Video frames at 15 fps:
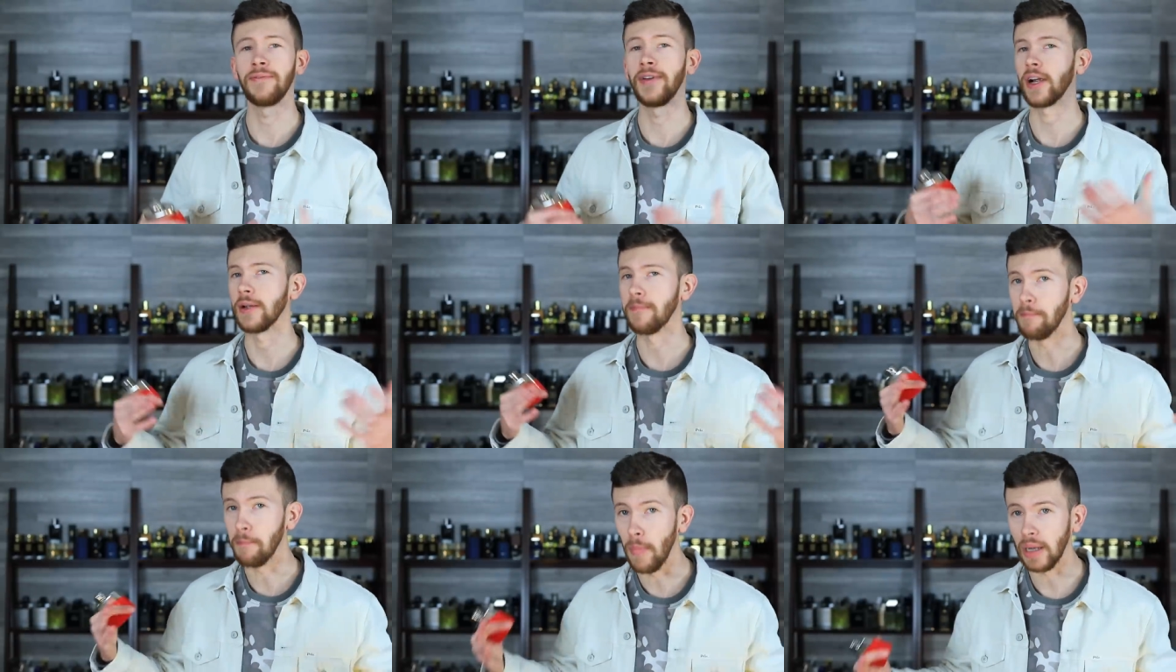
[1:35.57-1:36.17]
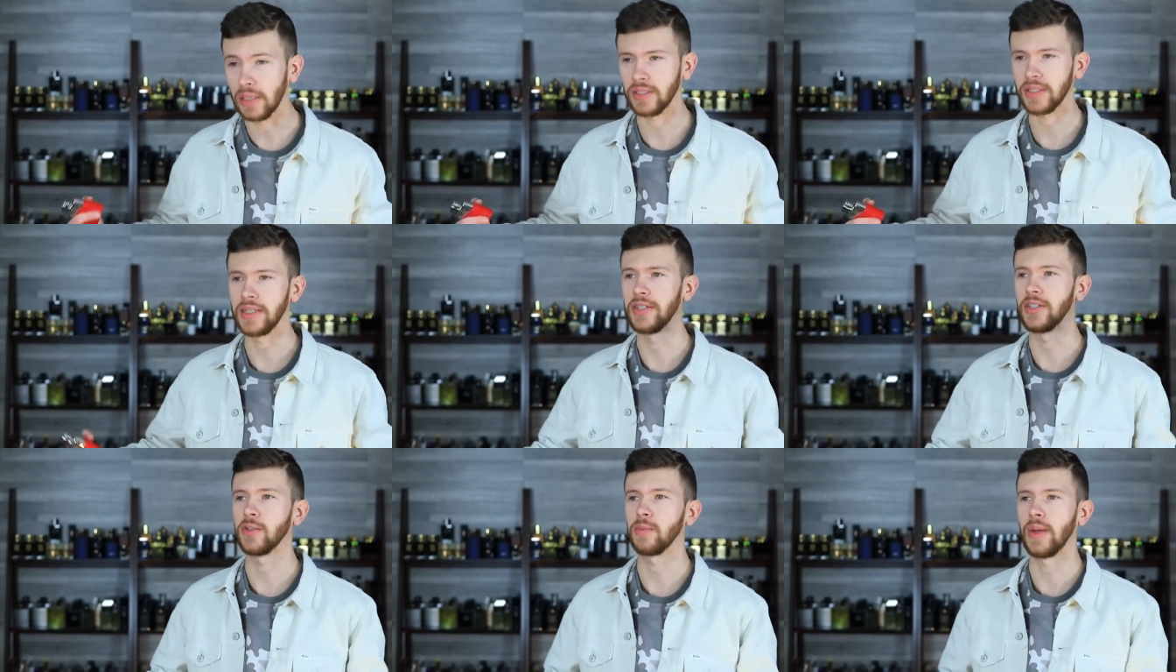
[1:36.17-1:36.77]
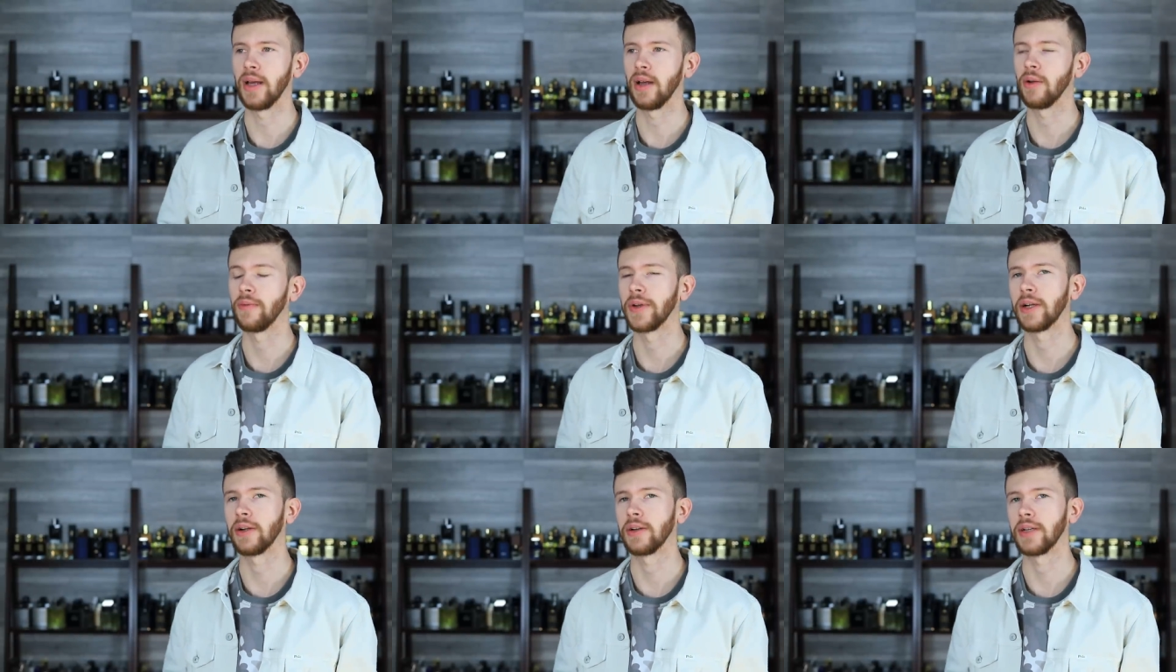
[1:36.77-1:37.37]
very musky smell,
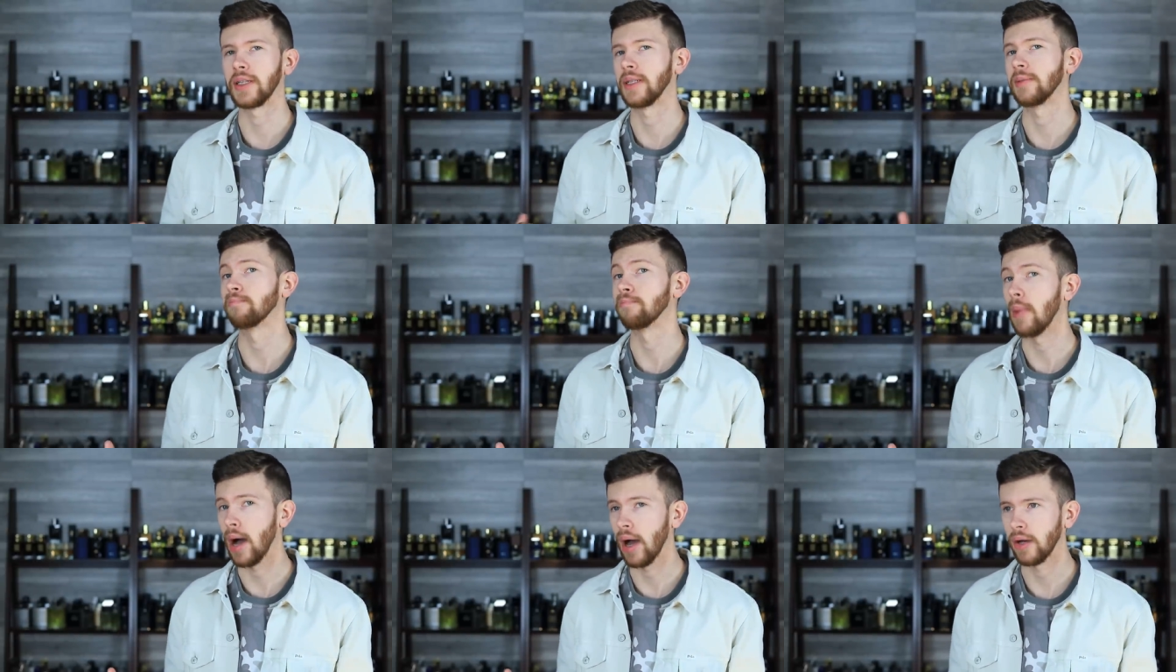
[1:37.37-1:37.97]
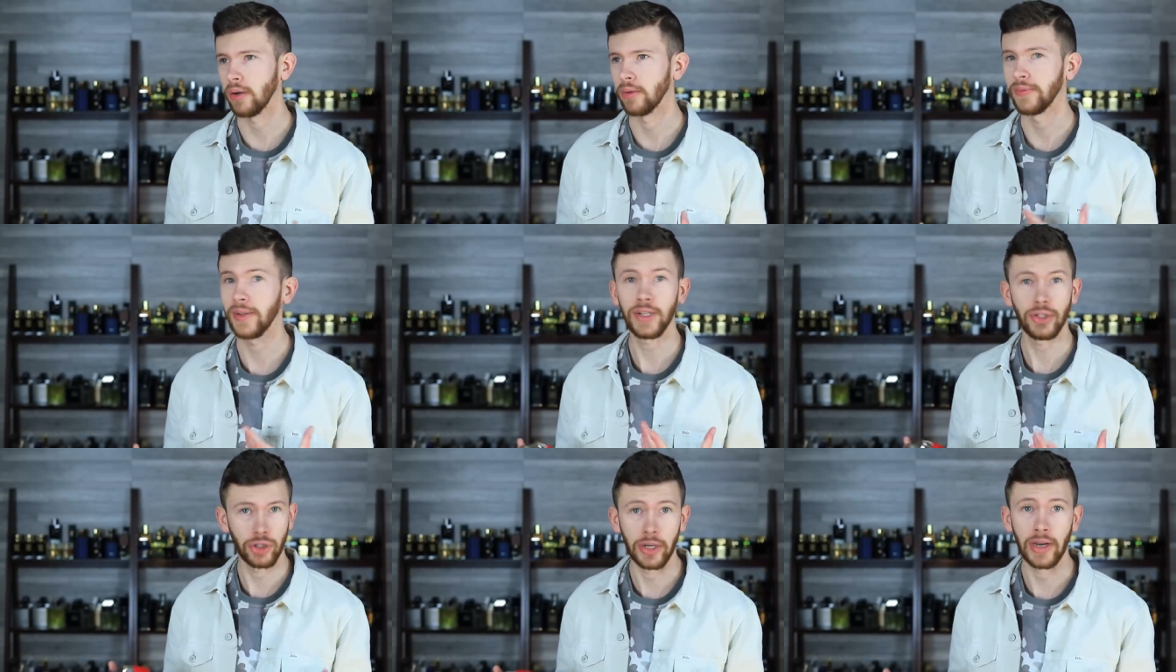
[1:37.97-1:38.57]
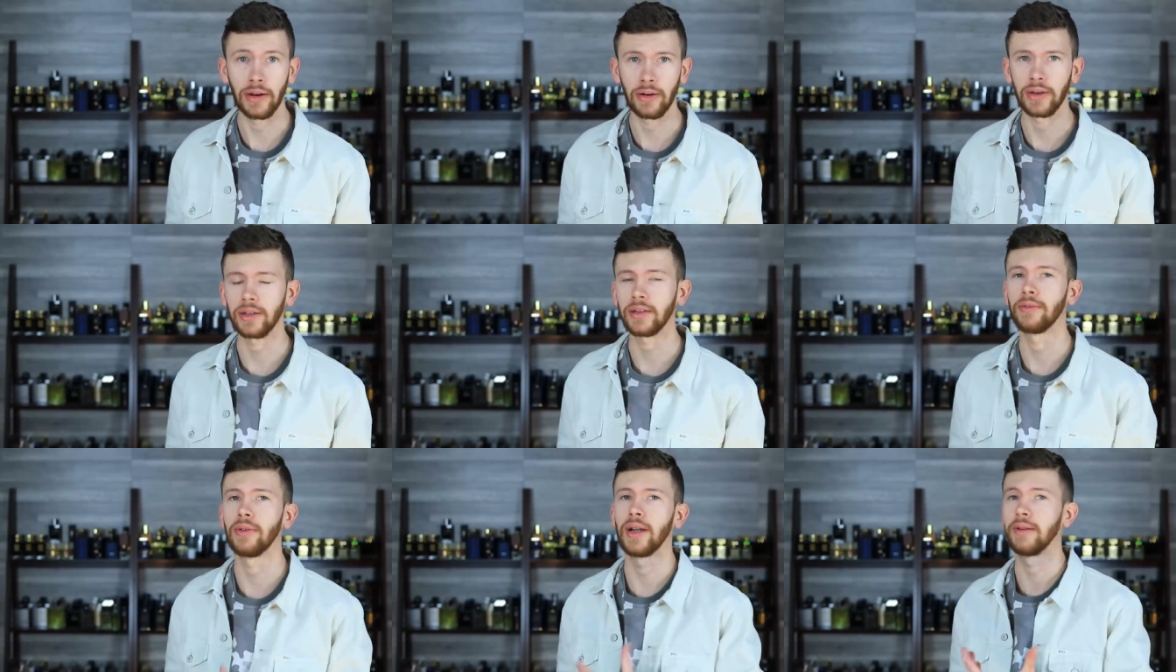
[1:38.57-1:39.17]
very modern, very generic,
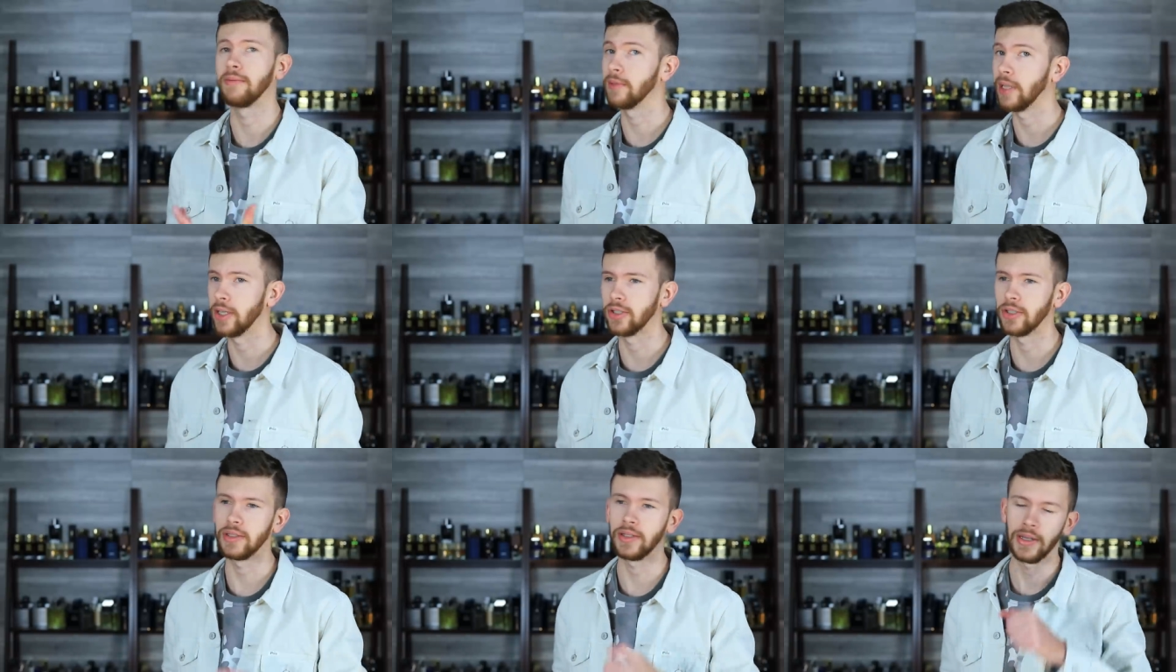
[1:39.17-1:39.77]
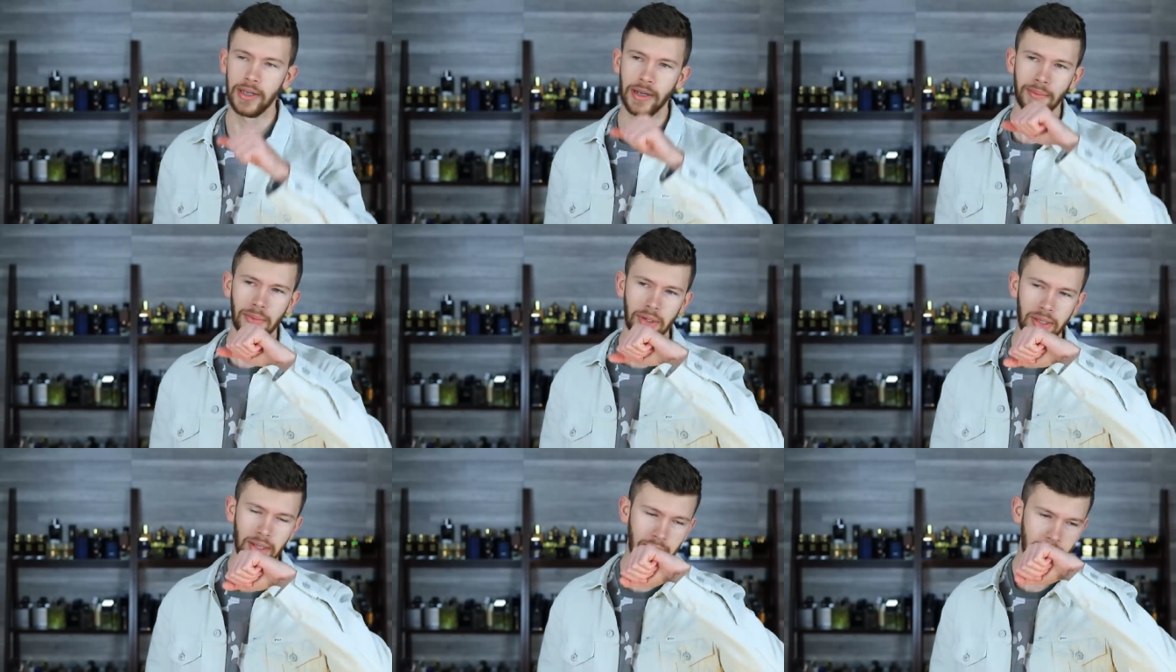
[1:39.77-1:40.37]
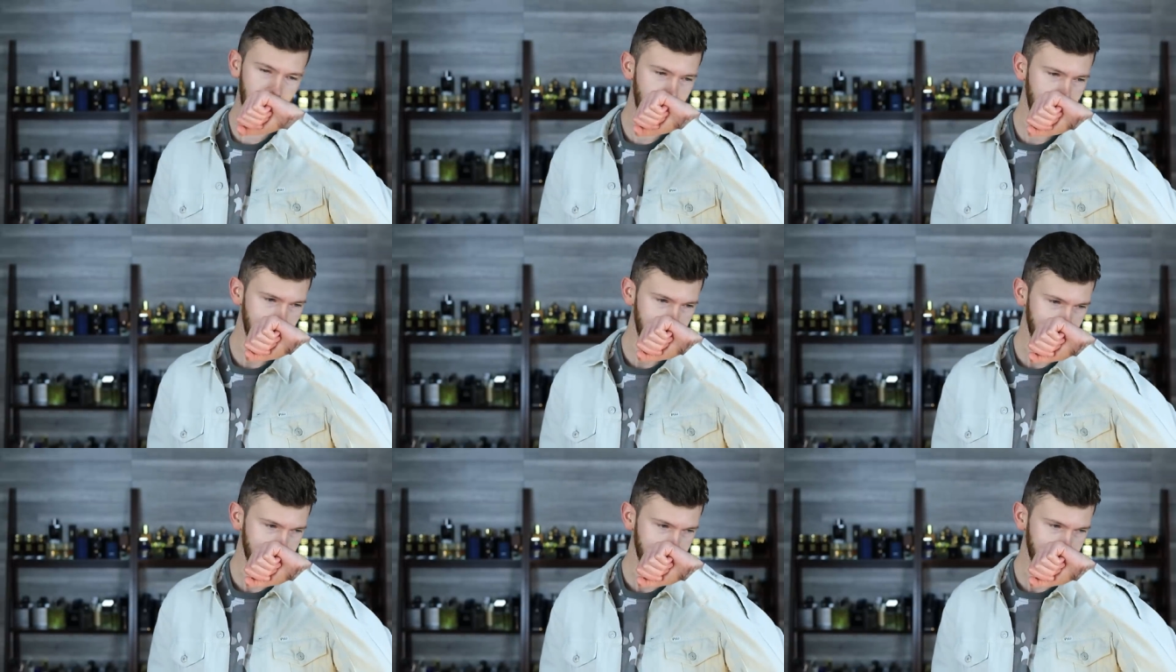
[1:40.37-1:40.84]
right? Legend. But this,